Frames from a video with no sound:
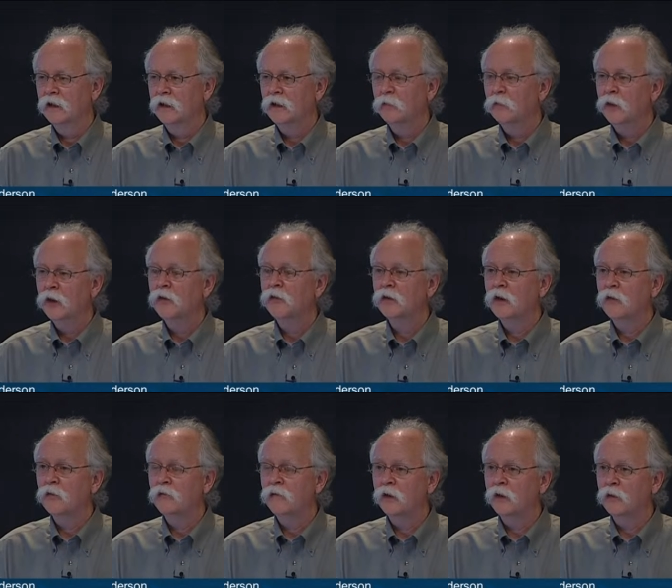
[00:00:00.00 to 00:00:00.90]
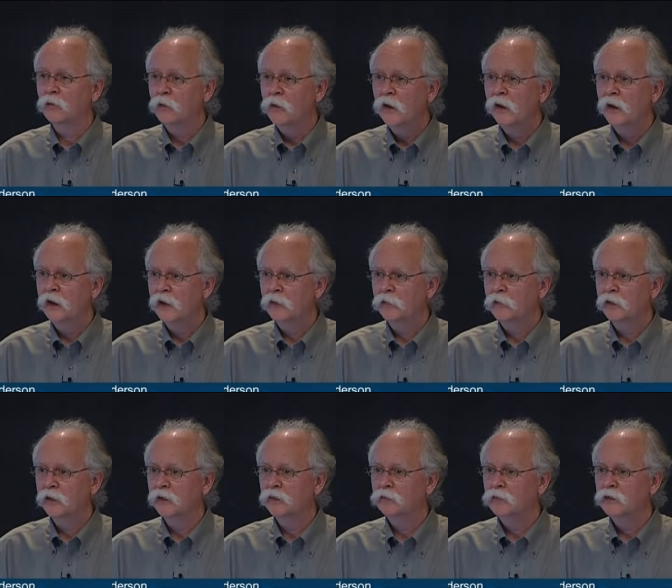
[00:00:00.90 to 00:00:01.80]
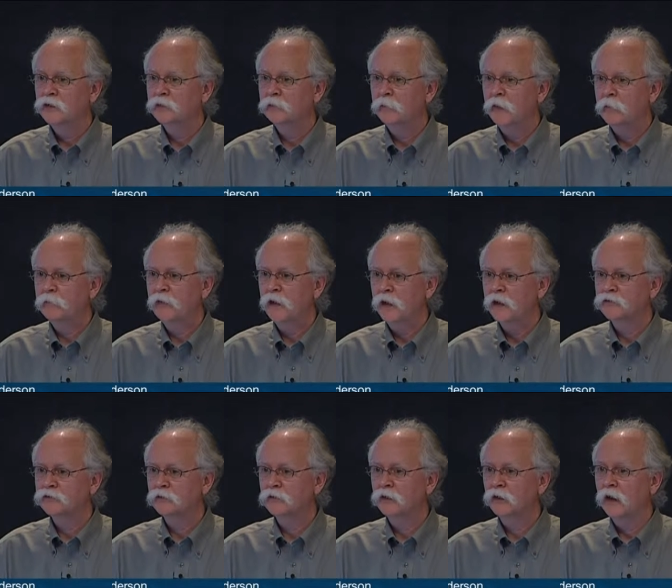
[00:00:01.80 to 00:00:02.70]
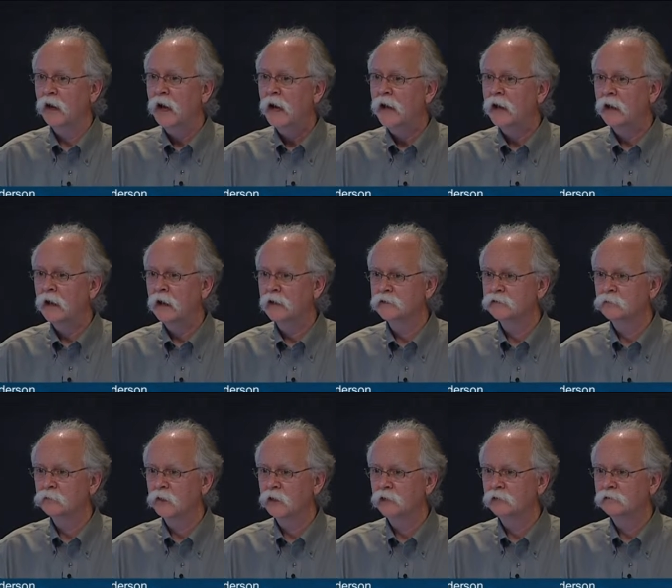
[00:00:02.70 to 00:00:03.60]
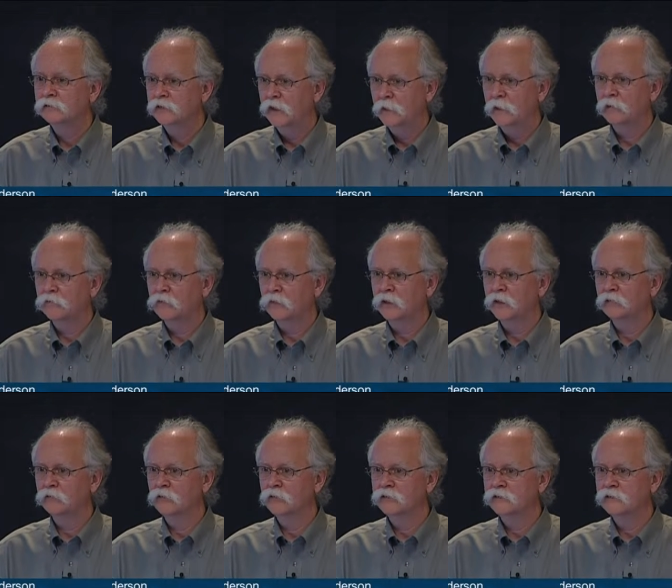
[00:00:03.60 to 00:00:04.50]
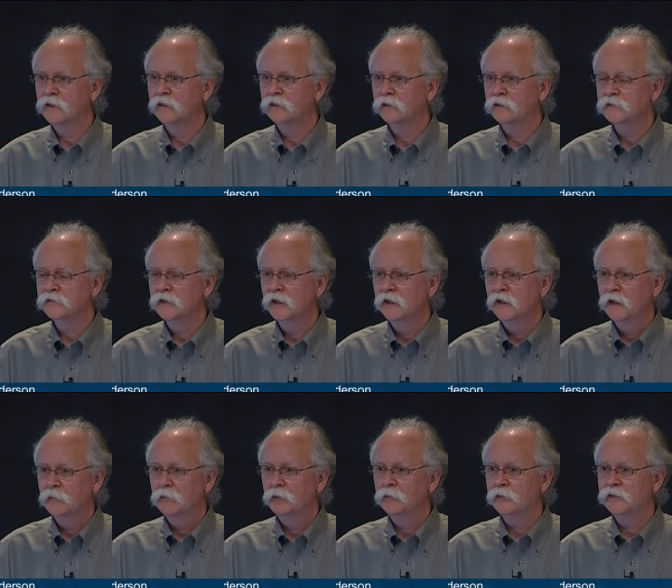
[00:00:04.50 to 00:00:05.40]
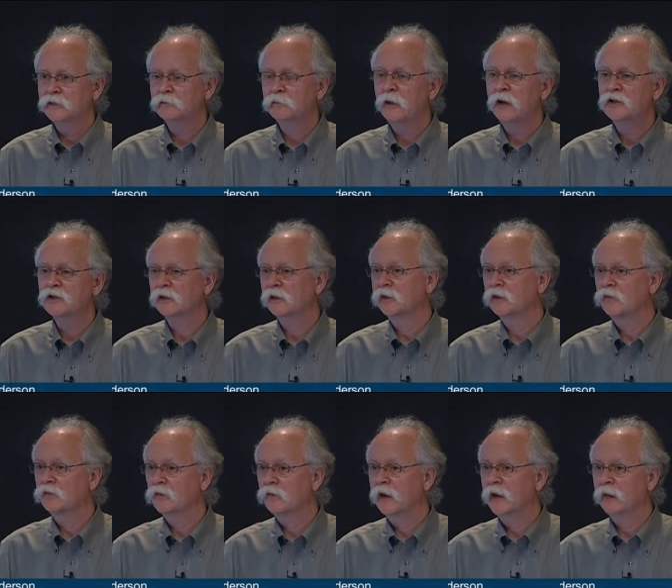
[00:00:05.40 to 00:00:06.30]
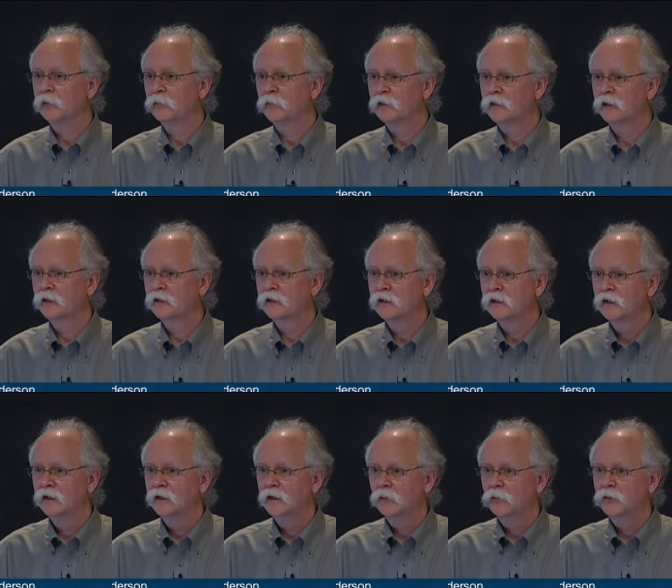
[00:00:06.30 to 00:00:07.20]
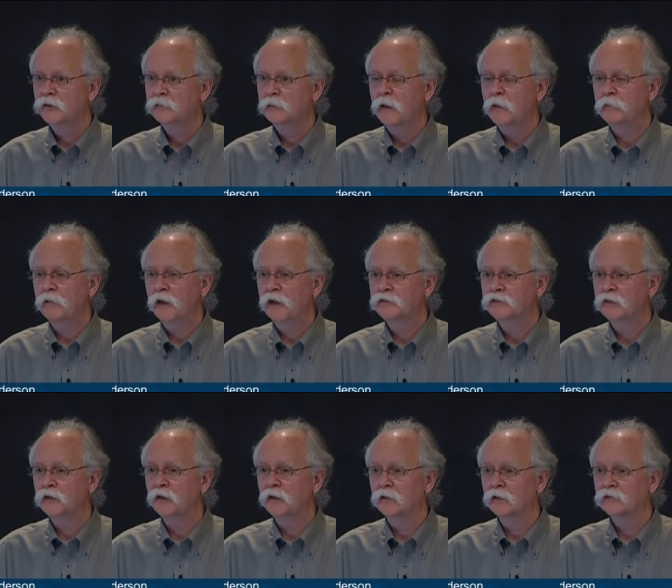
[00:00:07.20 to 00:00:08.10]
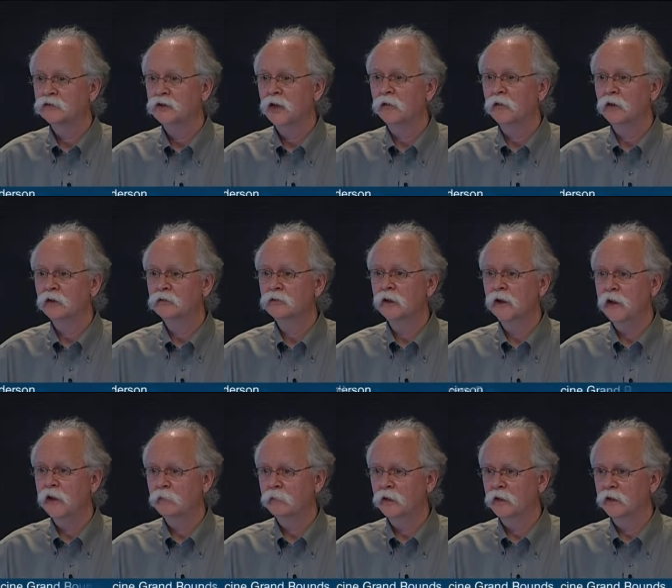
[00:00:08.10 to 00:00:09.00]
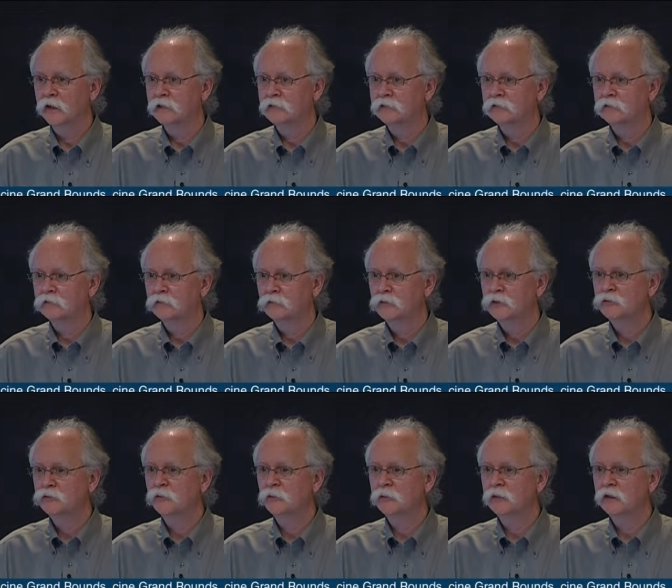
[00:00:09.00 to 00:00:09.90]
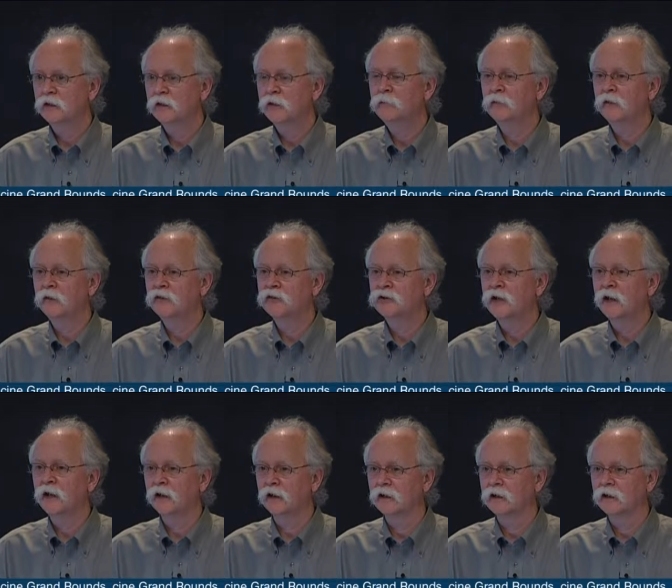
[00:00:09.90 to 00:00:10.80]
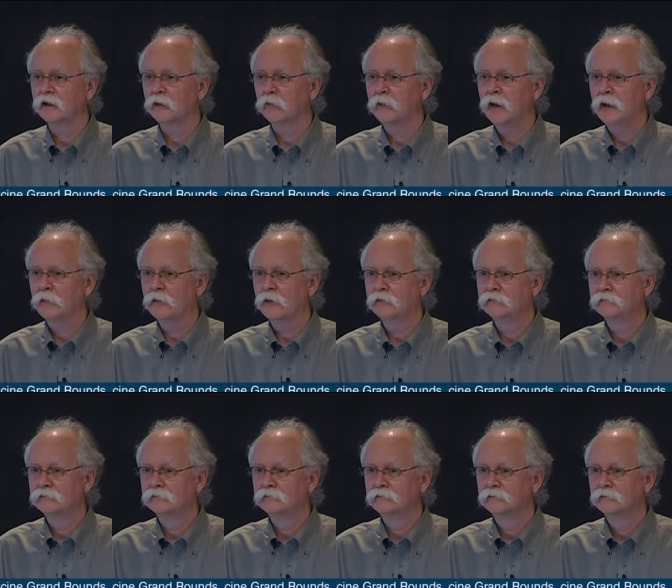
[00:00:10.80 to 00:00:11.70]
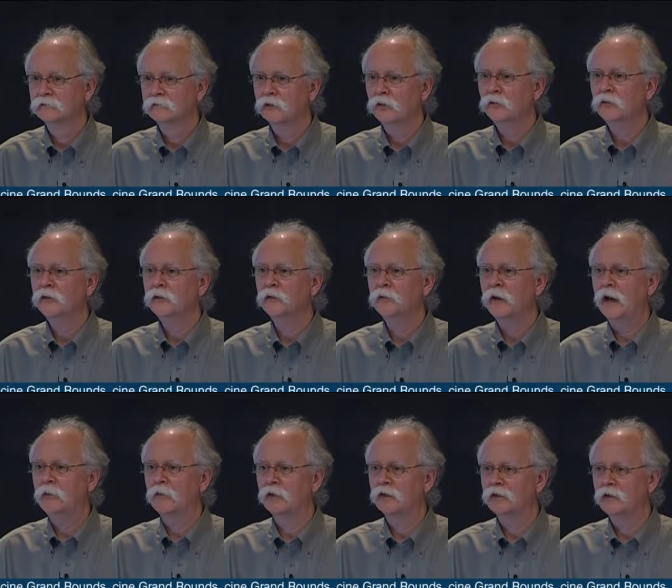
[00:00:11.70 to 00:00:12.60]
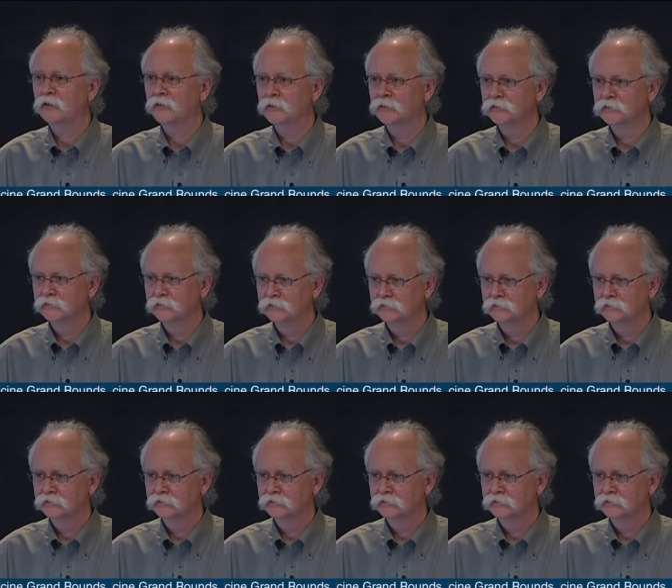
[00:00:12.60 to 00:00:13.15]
we don't know very well how to predict which peptides are going to ionize well and therefore give good signals, but we especially don't know how to predict which peptides are going to generate good antibodies, which will be immunogenic in a rabbit. Only the rabbit knows,